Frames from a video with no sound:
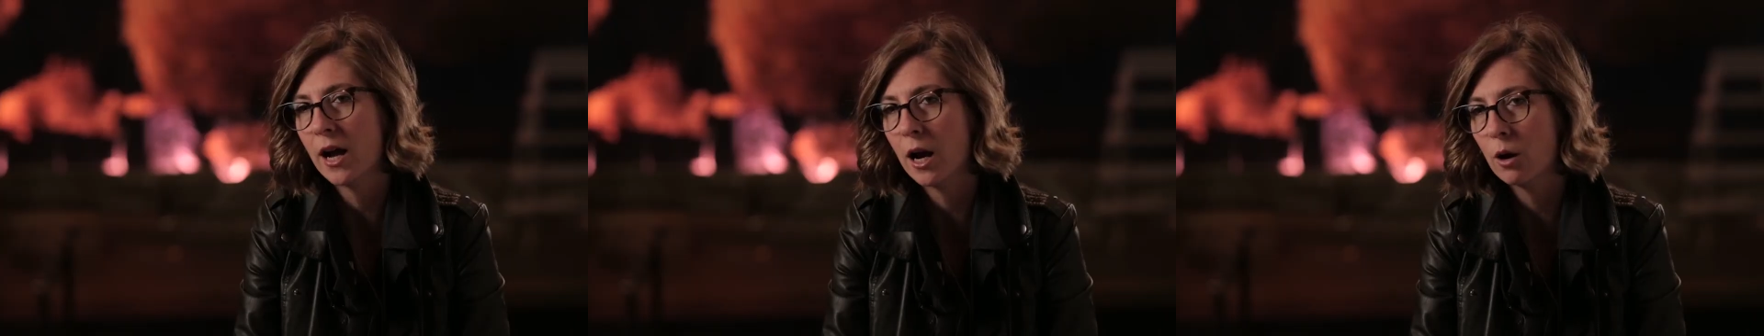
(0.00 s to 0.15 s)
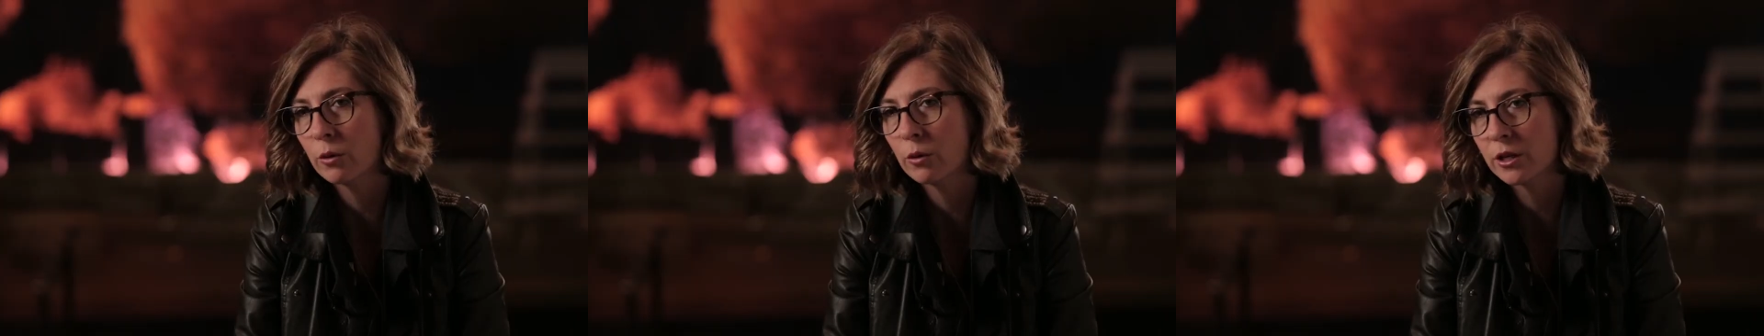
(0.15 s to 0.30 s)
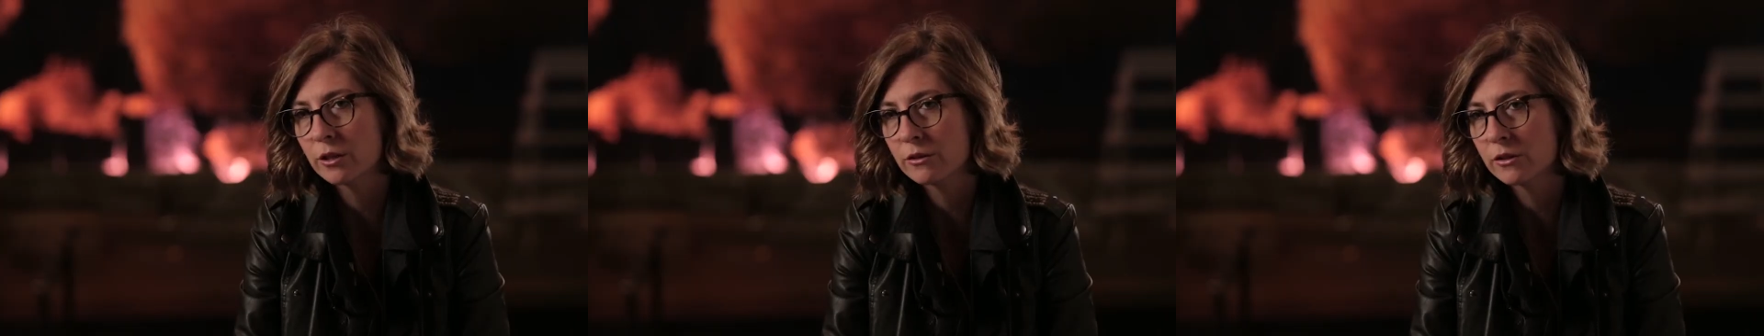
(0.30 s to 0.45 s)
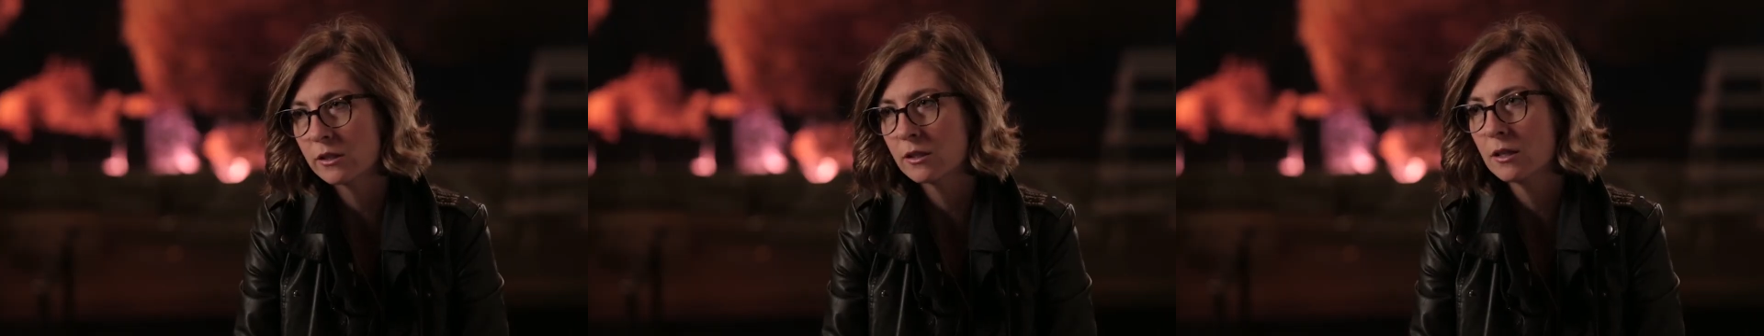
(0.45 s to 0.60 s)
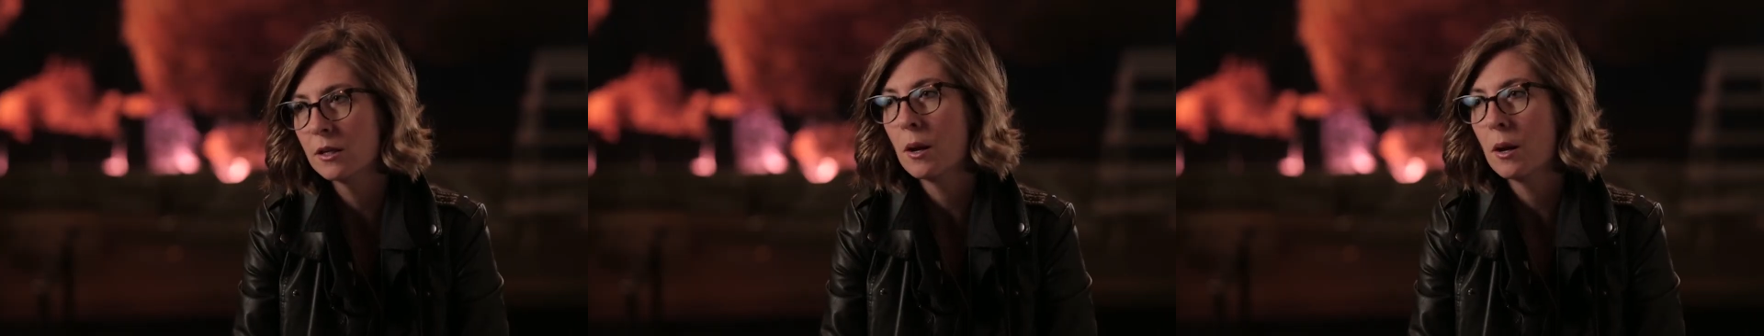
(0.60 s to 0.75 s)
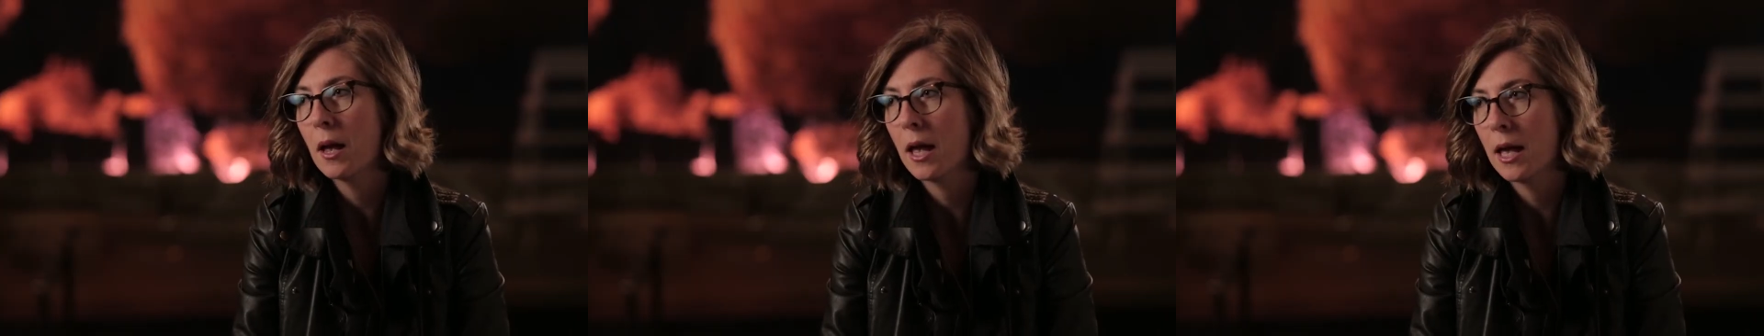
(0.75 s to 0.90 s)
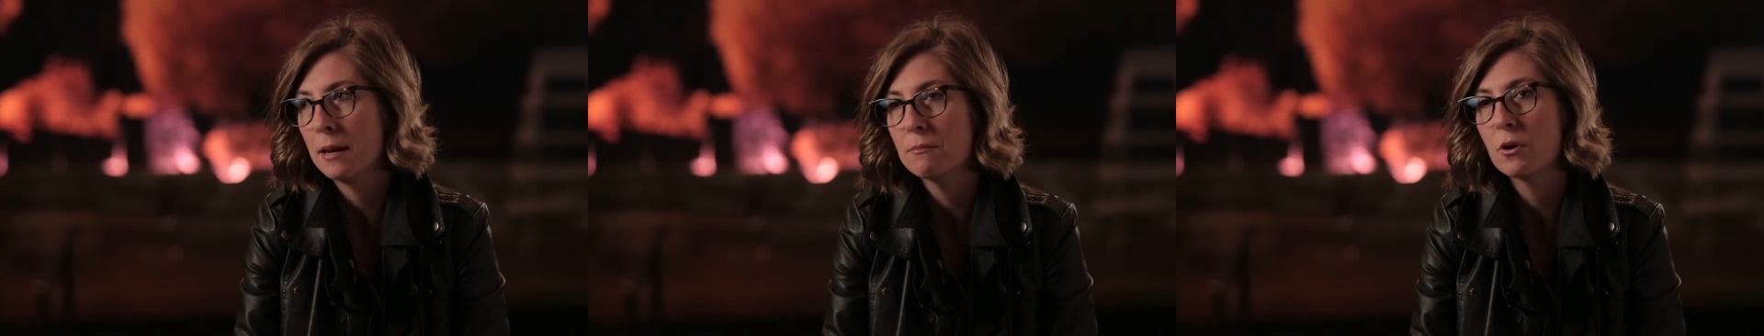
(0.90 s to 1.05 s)
hours,
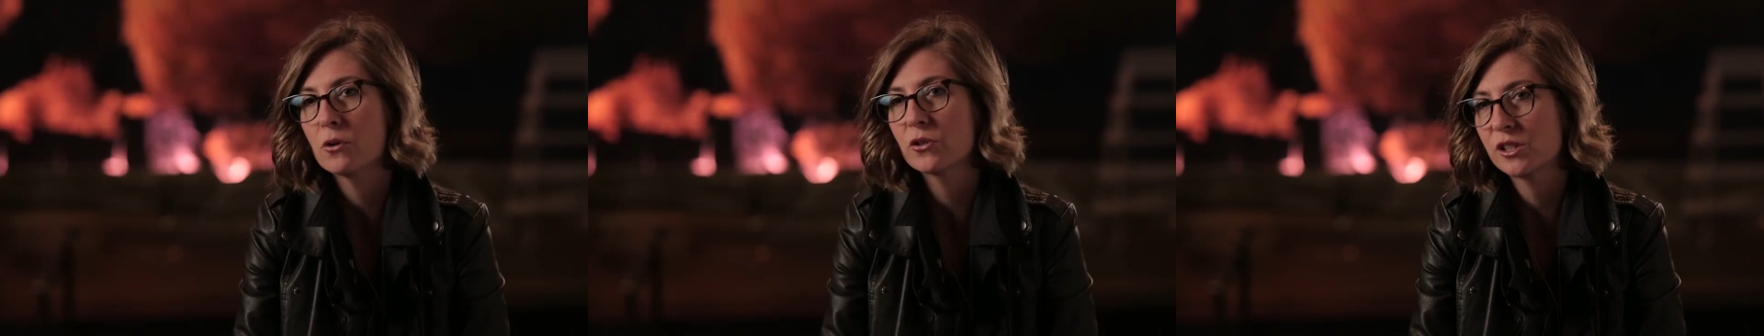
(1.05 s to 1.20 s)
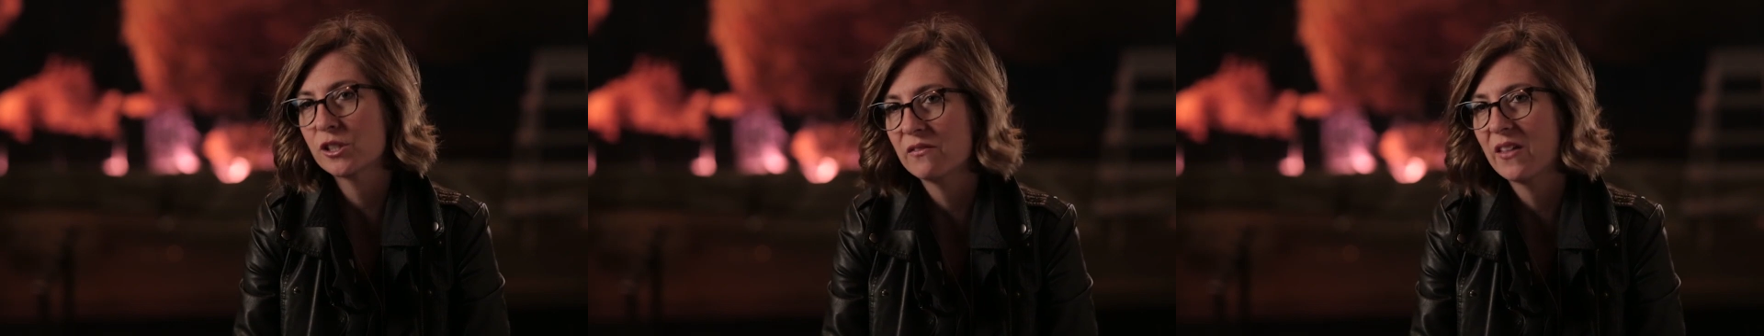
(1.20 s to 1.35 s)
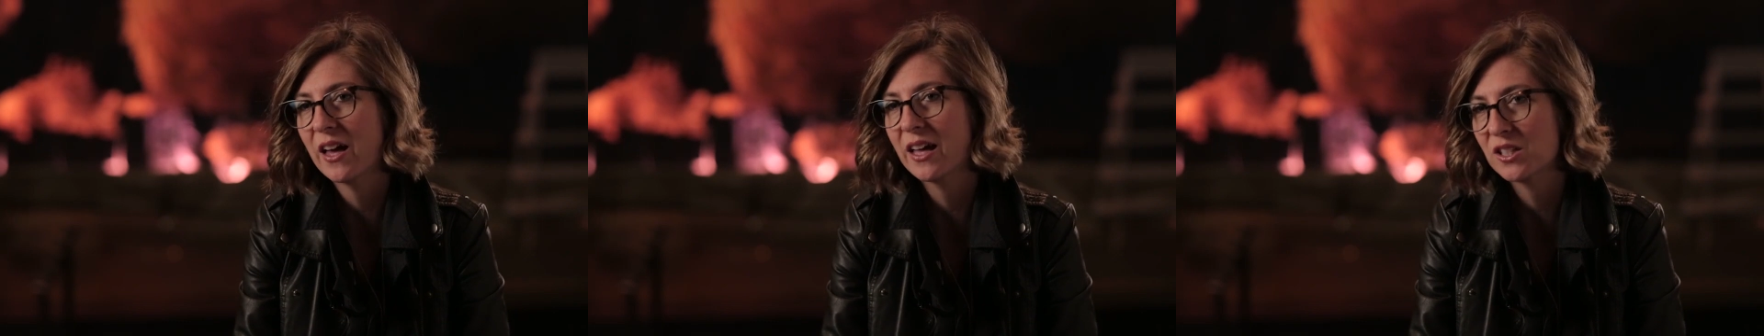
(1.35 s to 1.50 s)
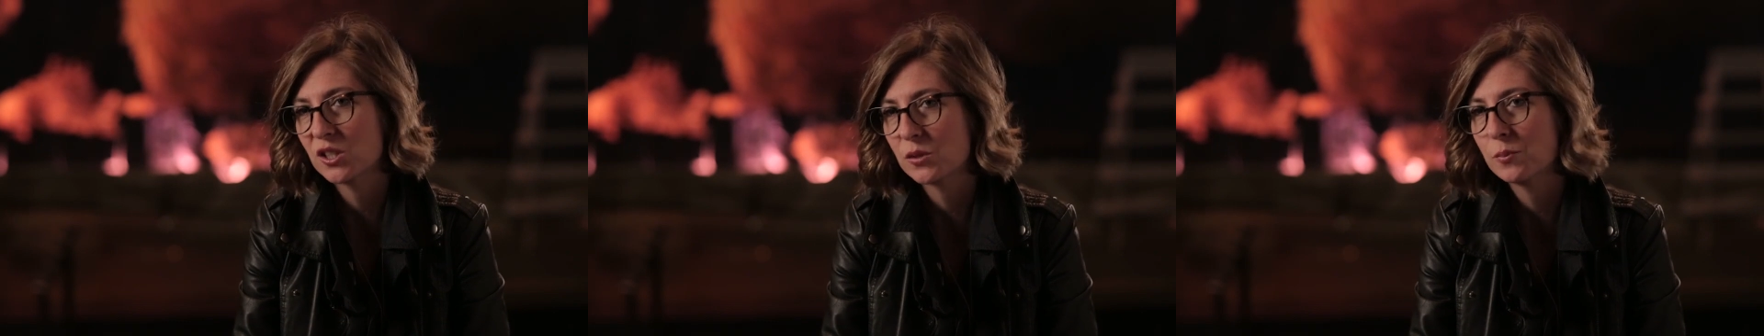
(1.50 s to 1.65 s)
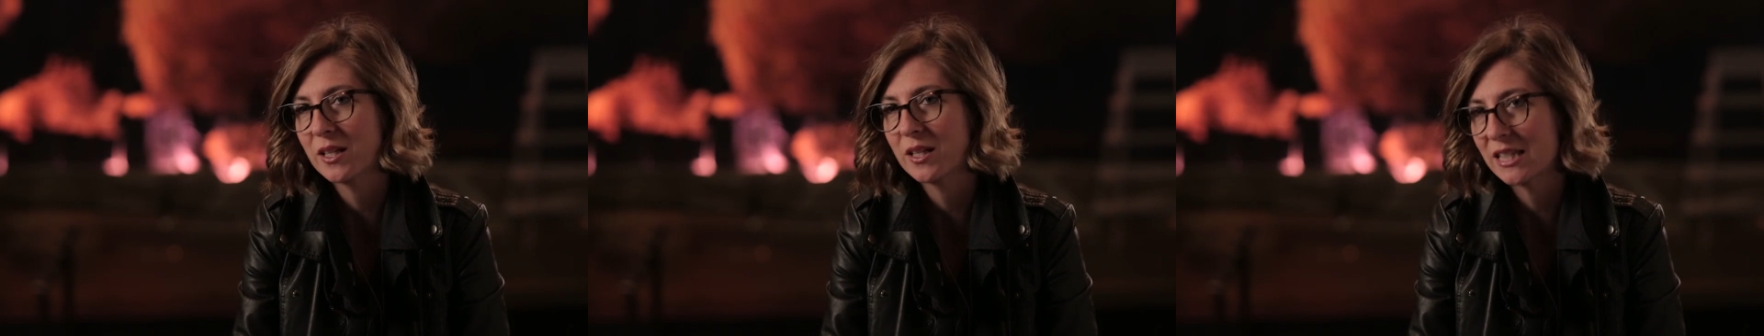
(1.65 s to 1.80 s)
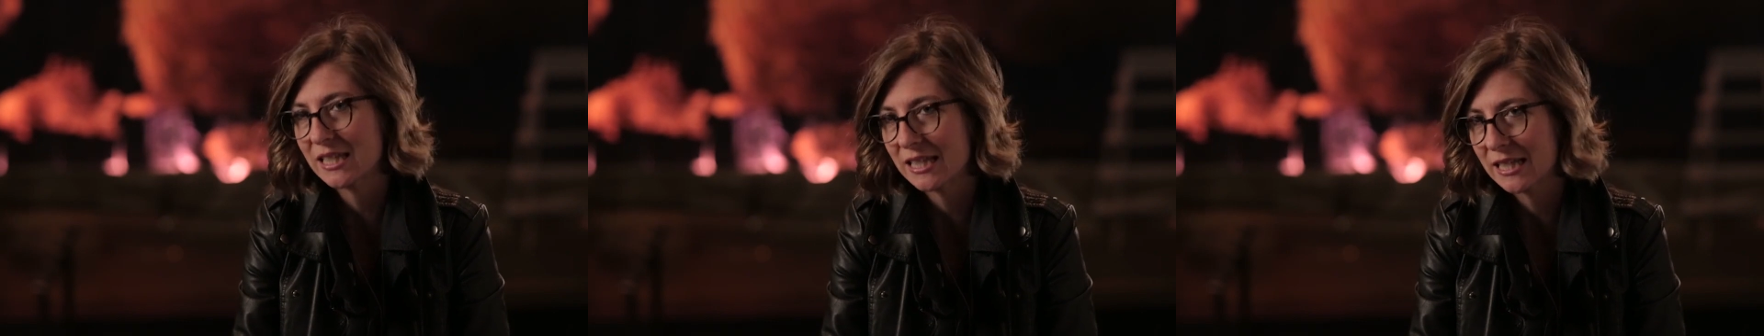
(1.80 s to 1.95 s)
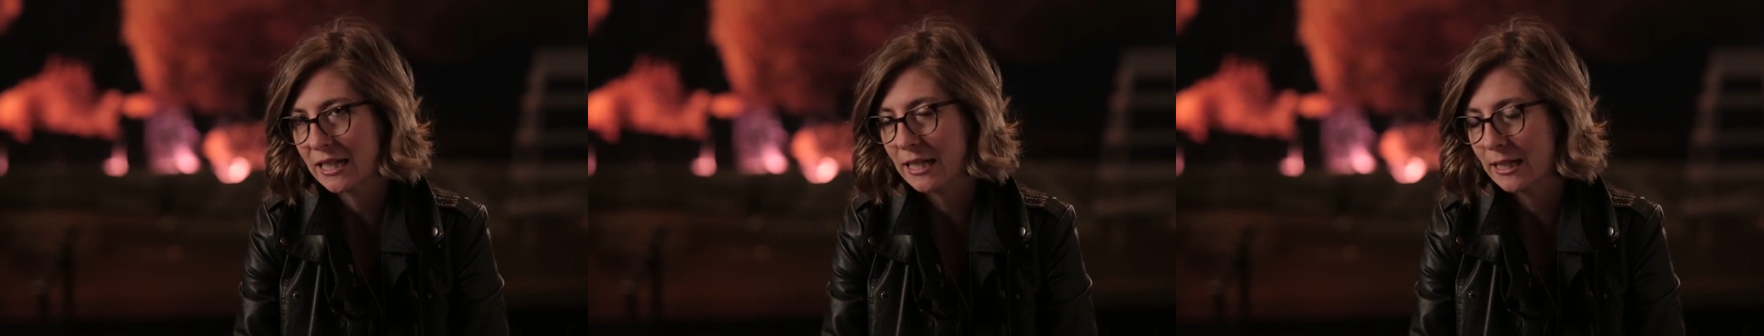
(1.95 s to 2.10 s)
and most of that is
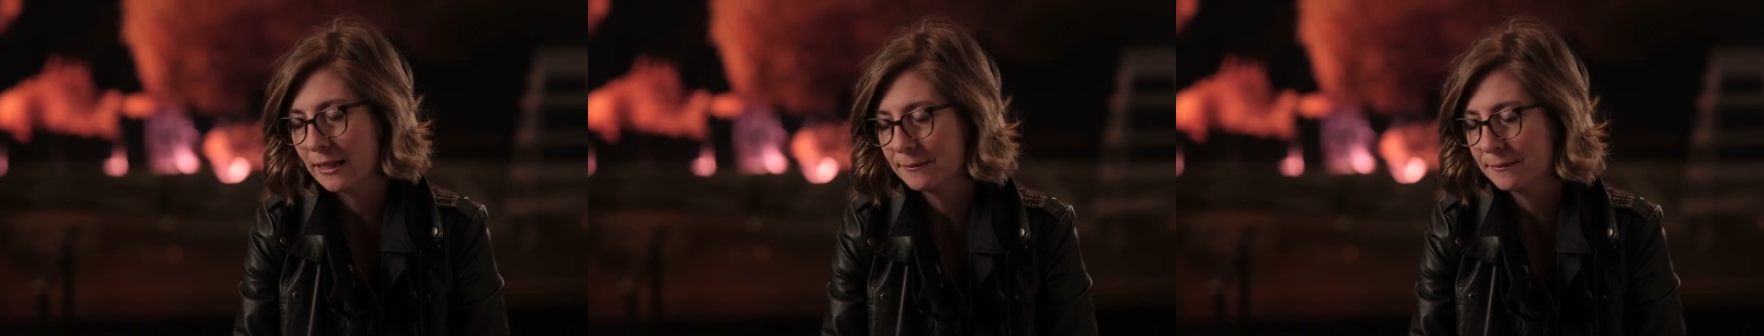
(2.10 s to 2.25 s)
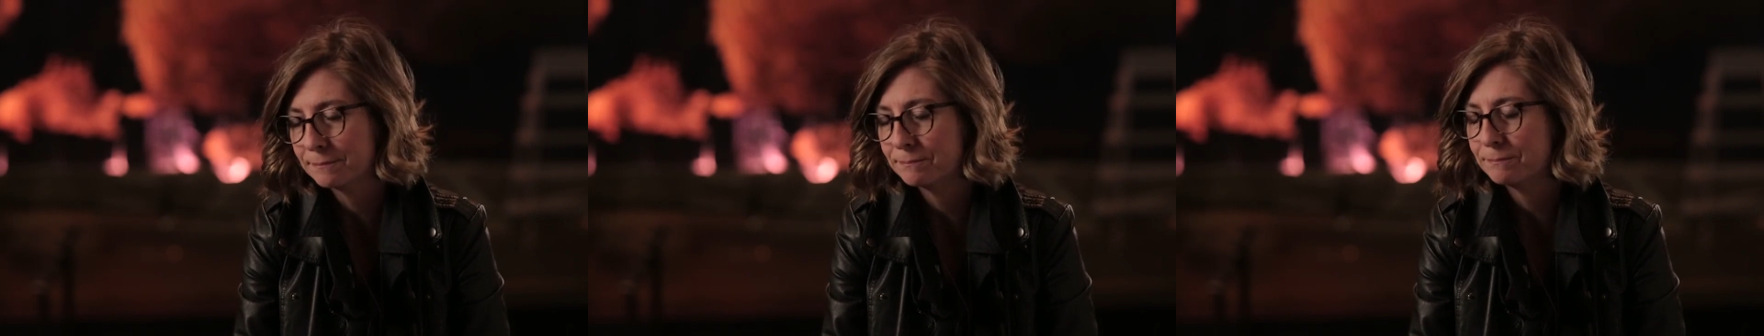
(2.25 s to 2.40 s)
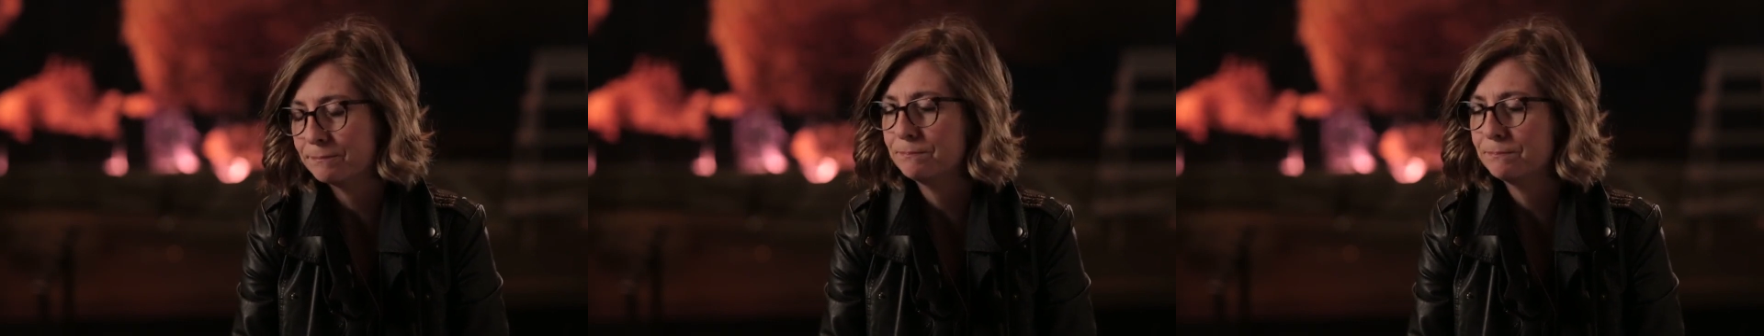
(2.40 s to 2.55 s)
spent singing.